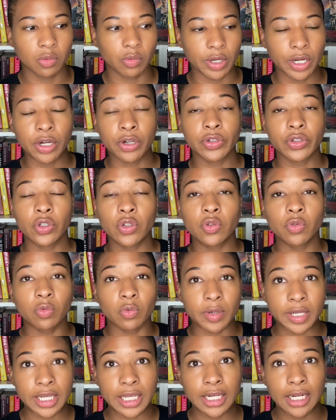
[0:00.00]
readers to
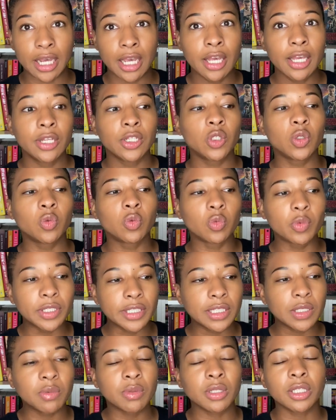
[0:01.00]
read, to
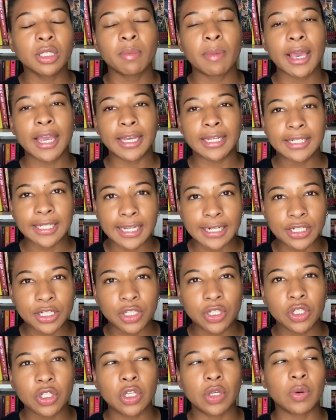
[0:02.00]
really, really pay
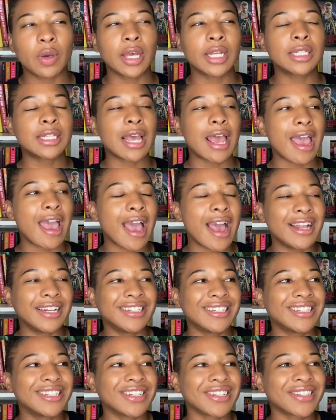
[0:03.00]
attention to it
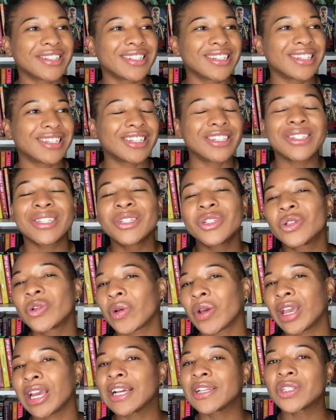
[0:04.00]
and just
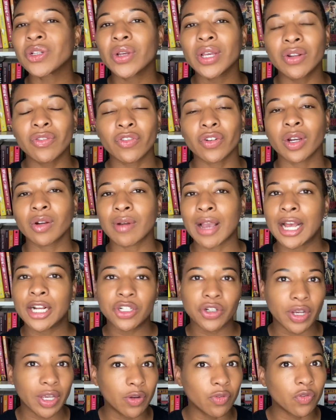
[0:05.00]
enjoy it because you're in for a ride,
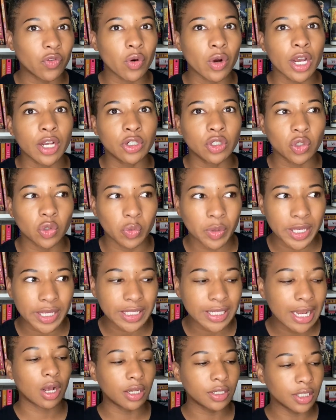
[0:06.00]
you're in for a
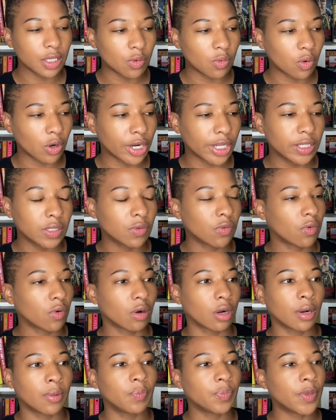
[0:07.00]
treat. Content warnings
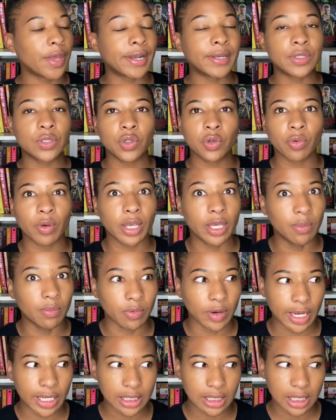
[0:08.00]
for extreme
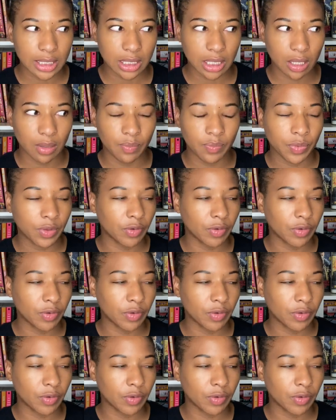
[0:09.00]
racism.